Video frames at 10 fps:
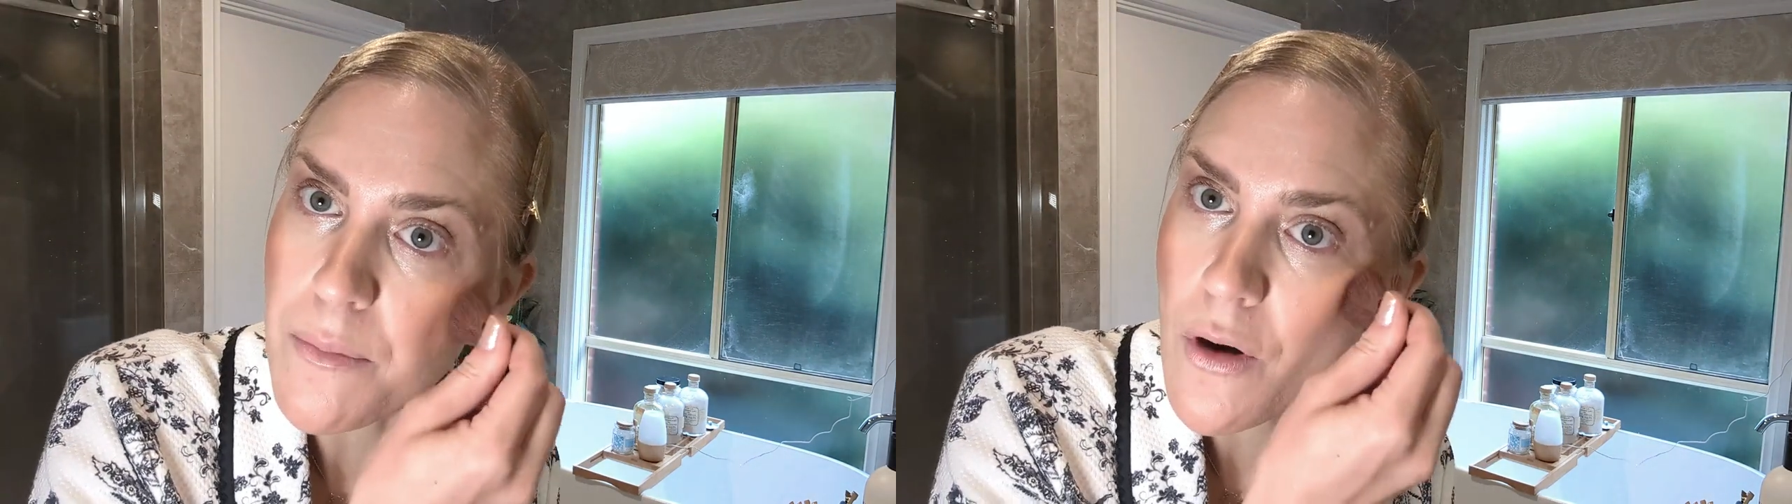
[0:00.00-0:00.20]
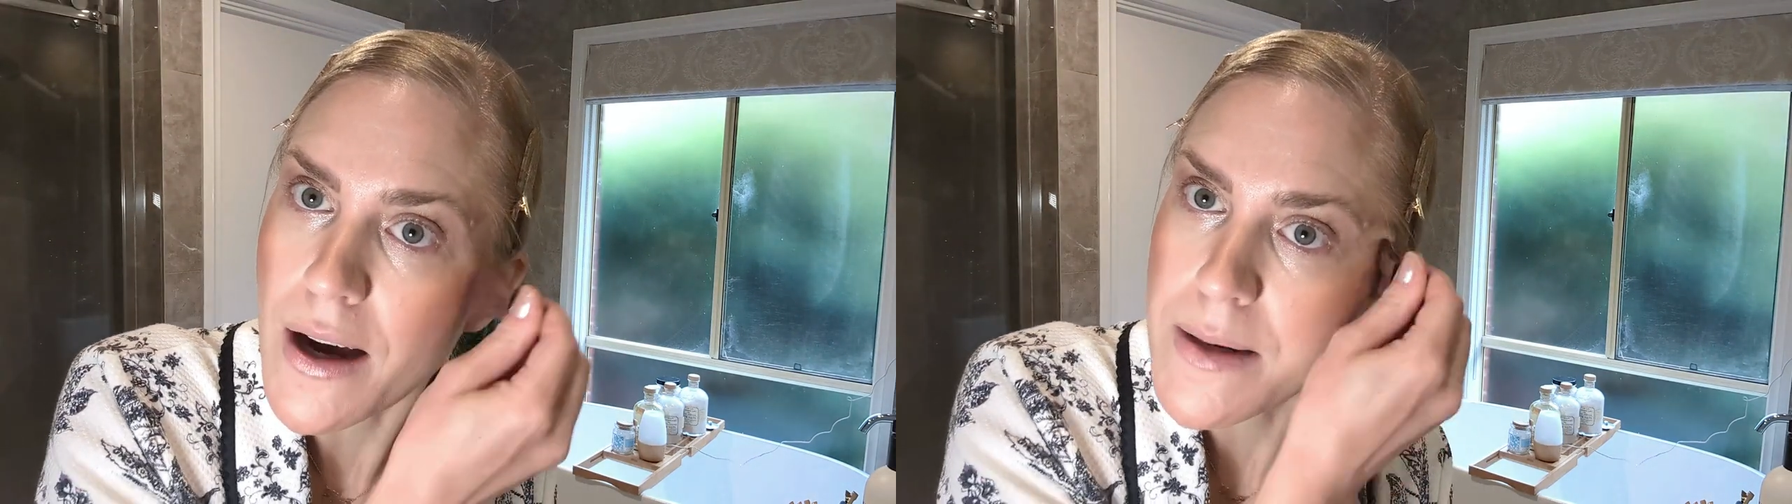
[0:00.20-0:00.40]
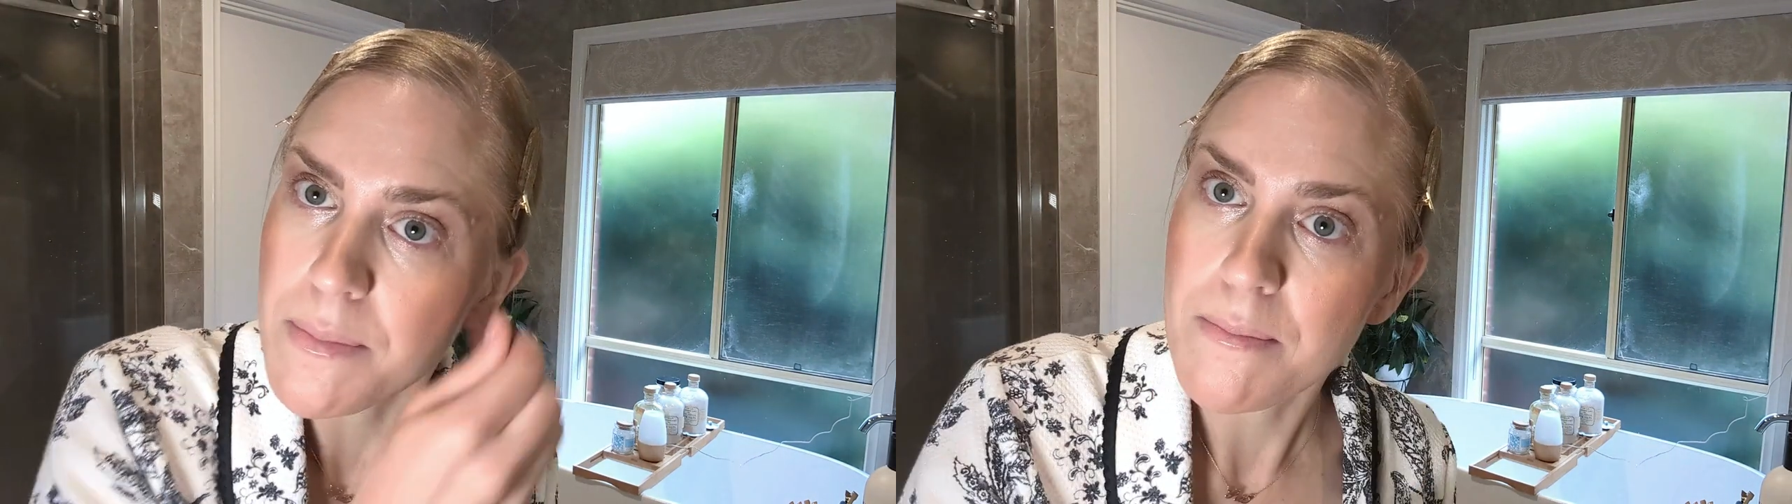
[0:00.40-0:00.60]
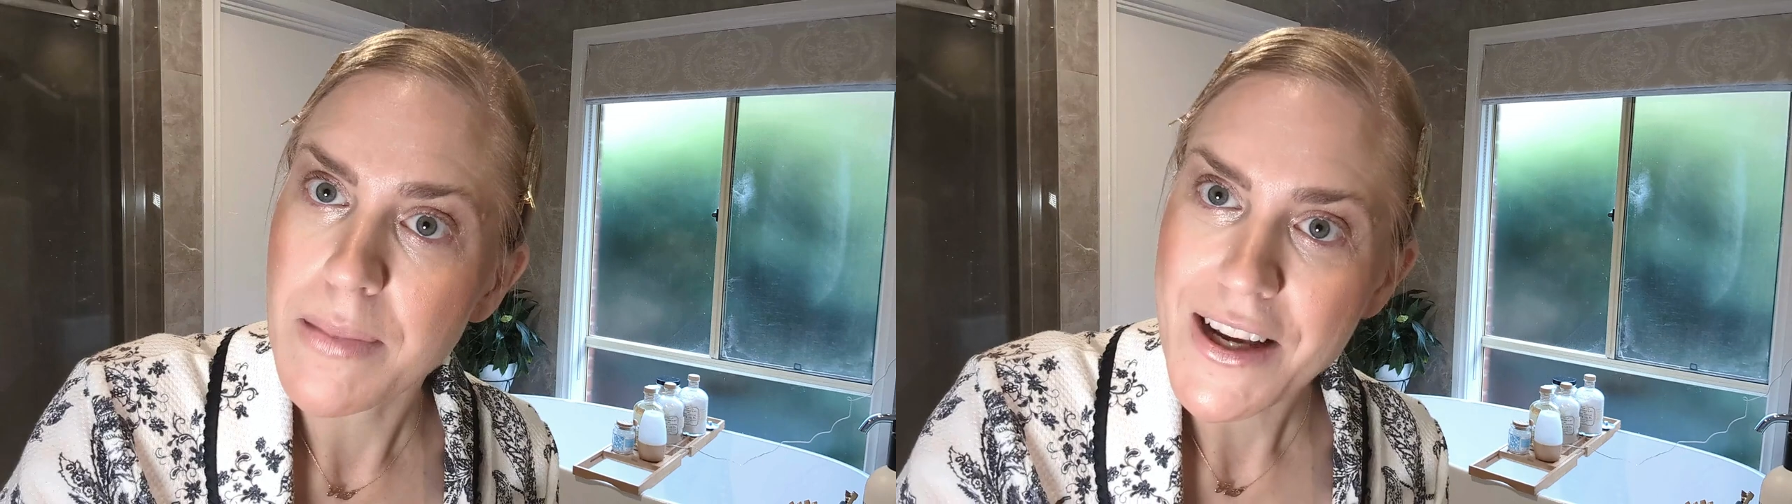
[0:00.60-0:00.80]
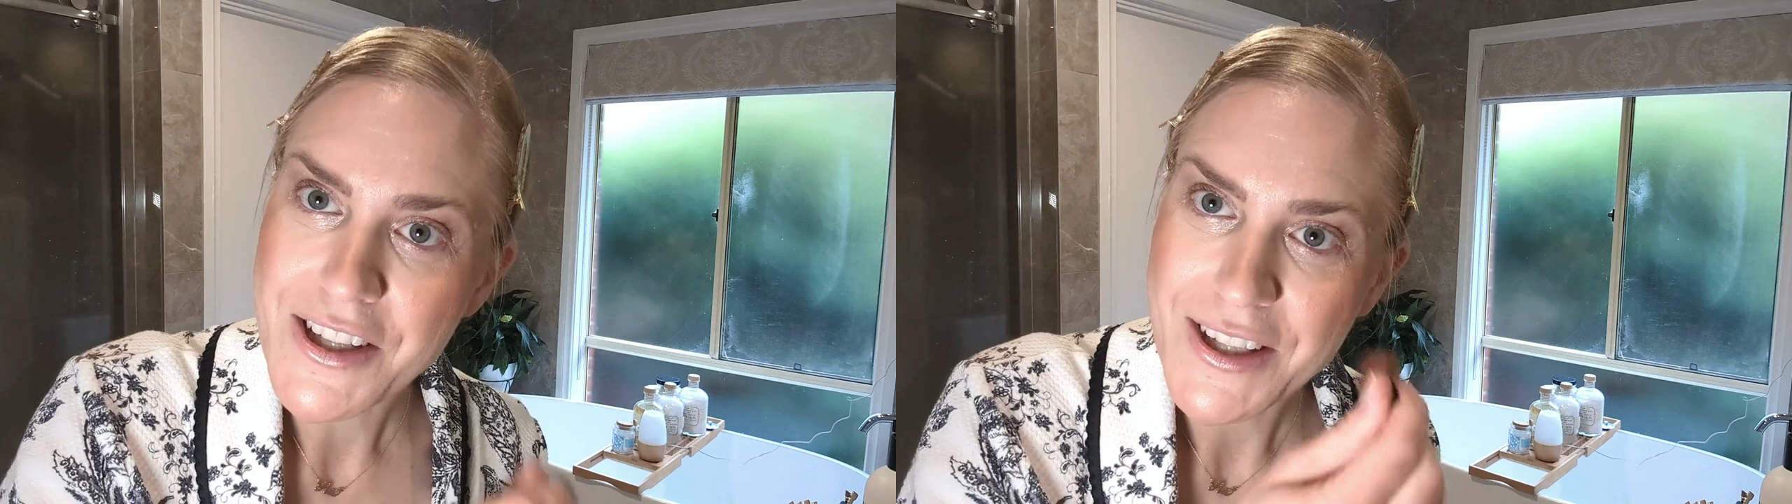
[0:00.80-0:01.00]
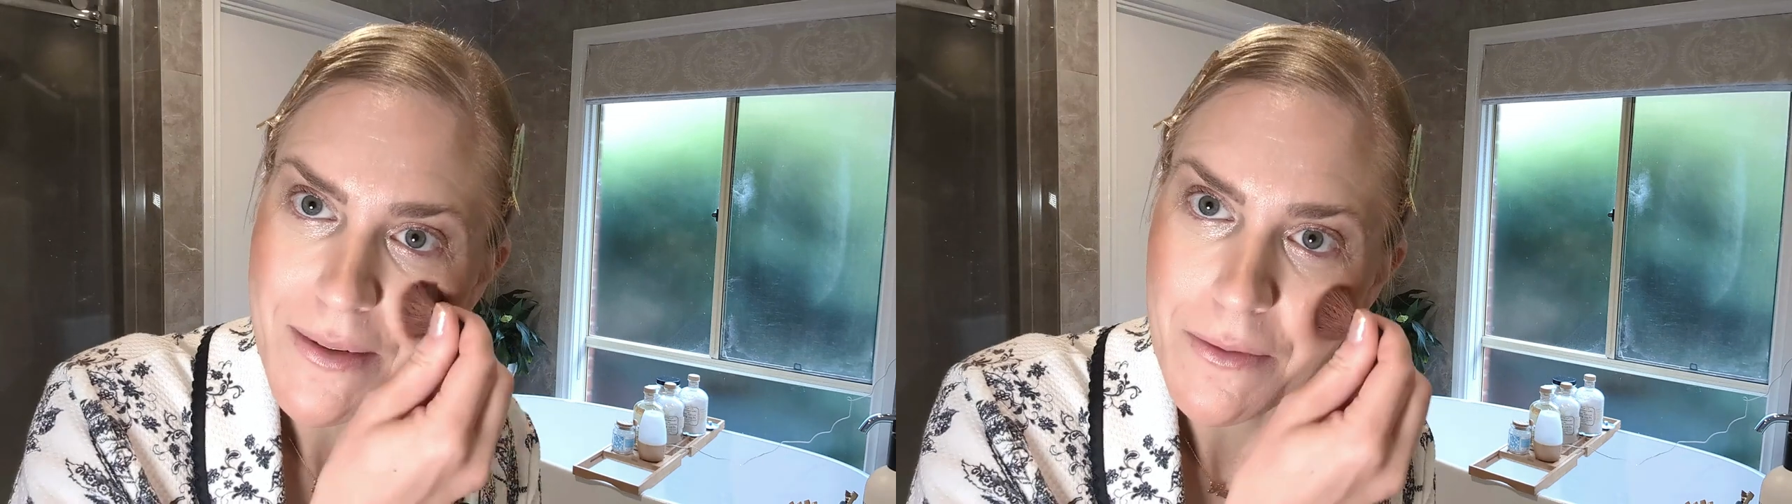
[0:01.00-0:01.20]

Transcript: bright blush,